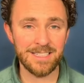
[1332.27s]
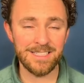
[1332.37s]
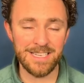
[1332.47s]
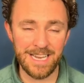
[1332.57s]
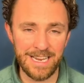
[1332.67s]

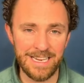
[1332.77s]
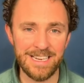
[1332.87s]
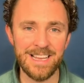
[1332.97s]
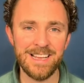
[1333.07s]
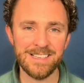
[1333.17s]

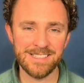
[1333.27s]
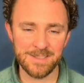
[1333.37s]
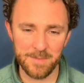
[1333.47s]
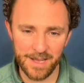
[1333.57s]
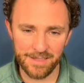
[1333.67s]
Dean
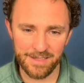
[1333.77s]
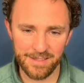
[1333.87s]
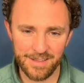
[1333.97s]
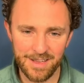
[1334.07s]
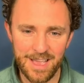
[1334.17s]
Smith.
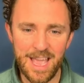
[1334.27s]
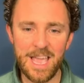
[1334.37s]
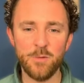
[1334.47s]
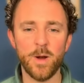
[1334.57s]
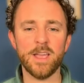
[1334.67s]

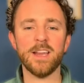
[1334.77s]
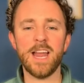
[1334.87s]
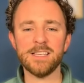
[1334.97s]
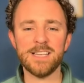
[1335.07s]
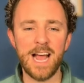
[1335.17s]
He
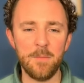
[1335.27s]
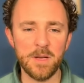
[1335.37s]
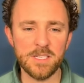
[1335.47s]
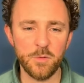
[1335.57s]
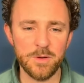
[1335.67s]
recognized how
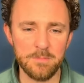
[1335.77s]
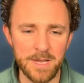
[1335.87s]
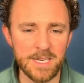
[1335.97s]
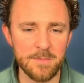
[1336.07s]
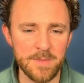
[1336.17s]
much it would
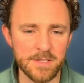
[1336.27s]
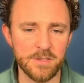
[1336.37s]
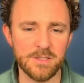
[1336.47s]
mean to Mr.